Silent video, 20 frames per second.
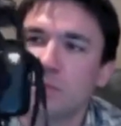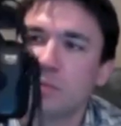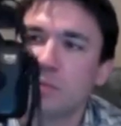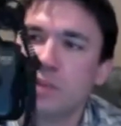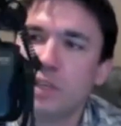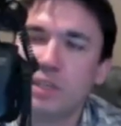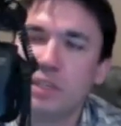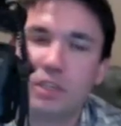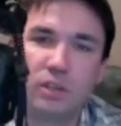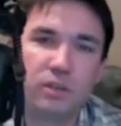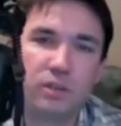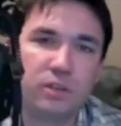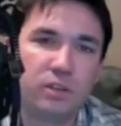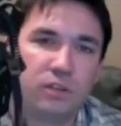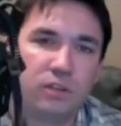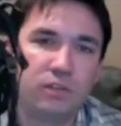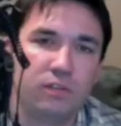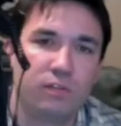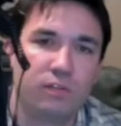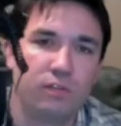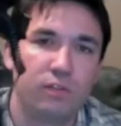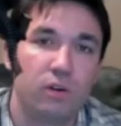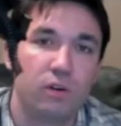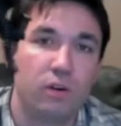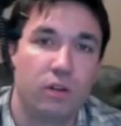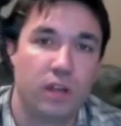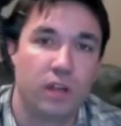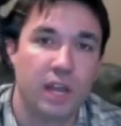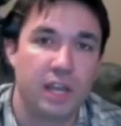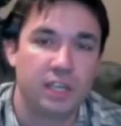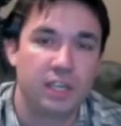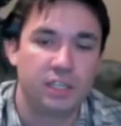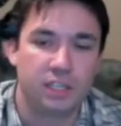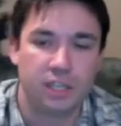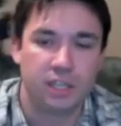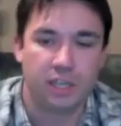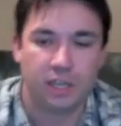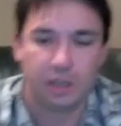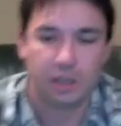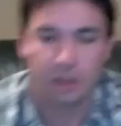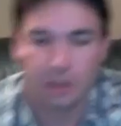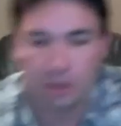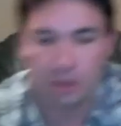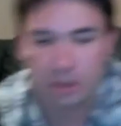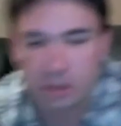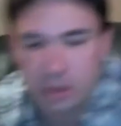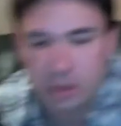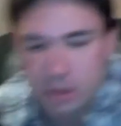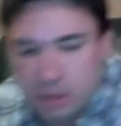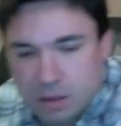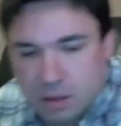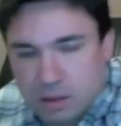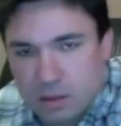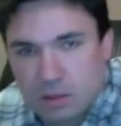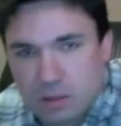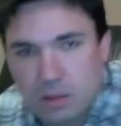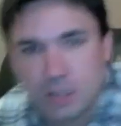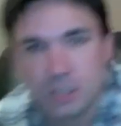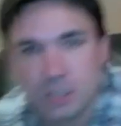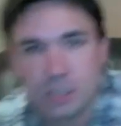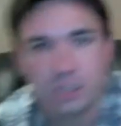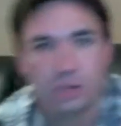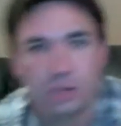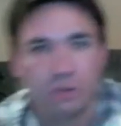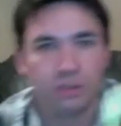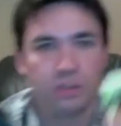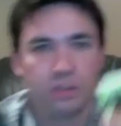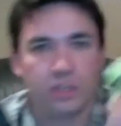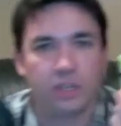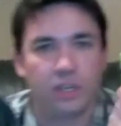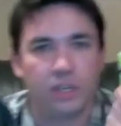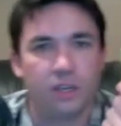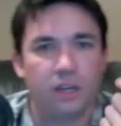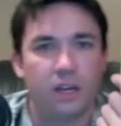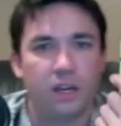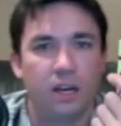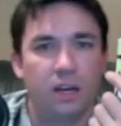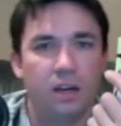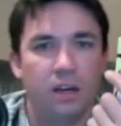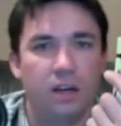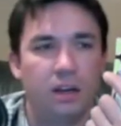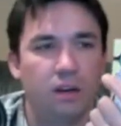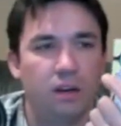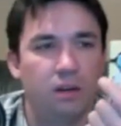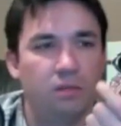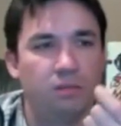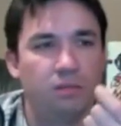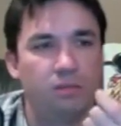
This shoots in full HD. This shoots in uh,